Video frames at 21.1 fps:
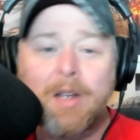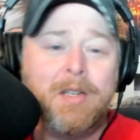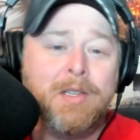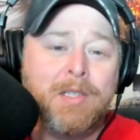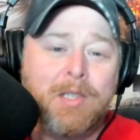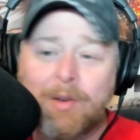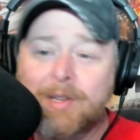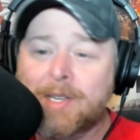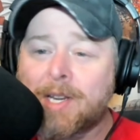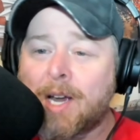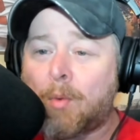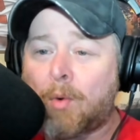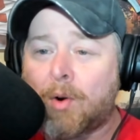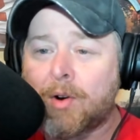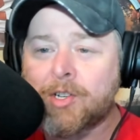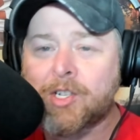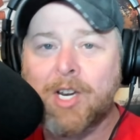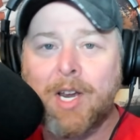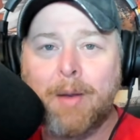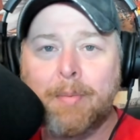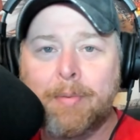So he's got
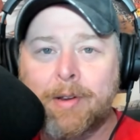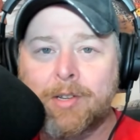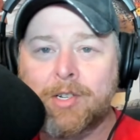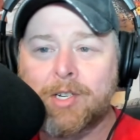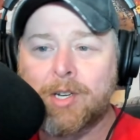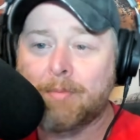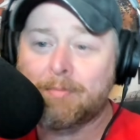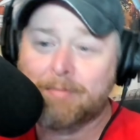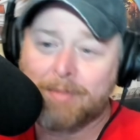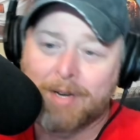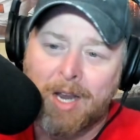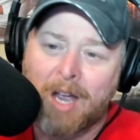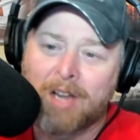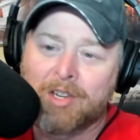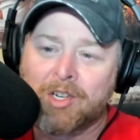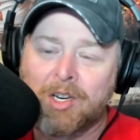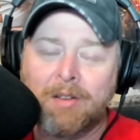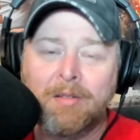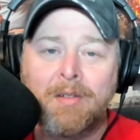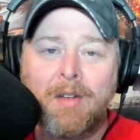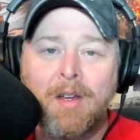one championship.
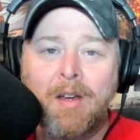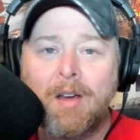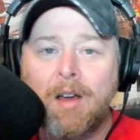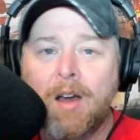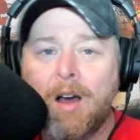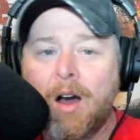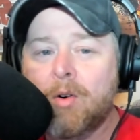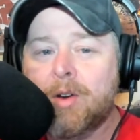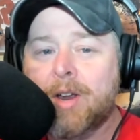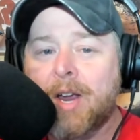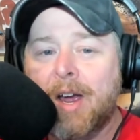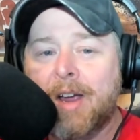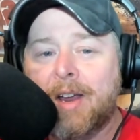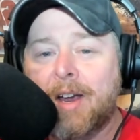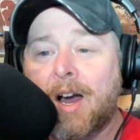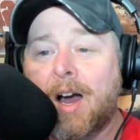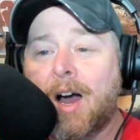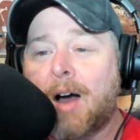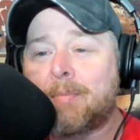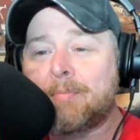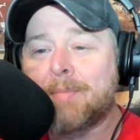Gotcha. Okay,
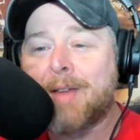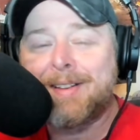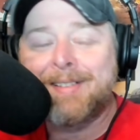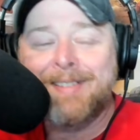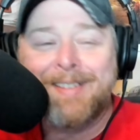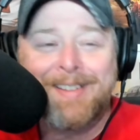um,